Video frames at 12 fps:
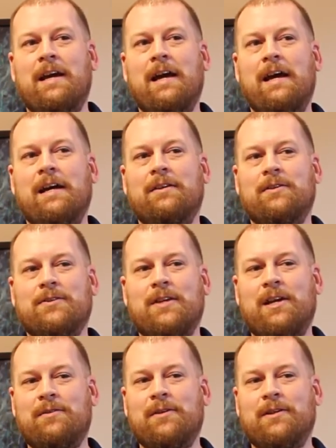And there's
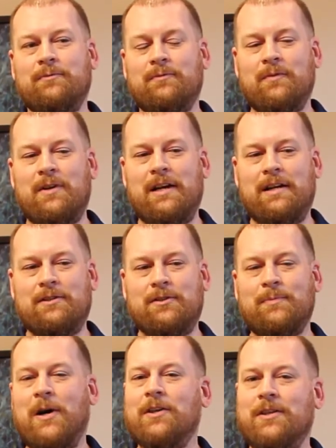kind of a
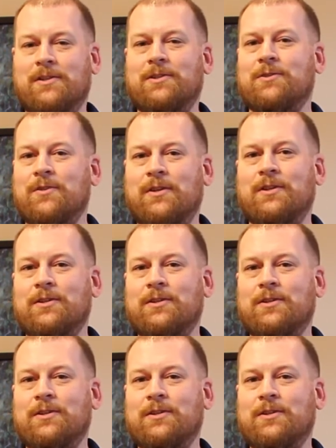small industry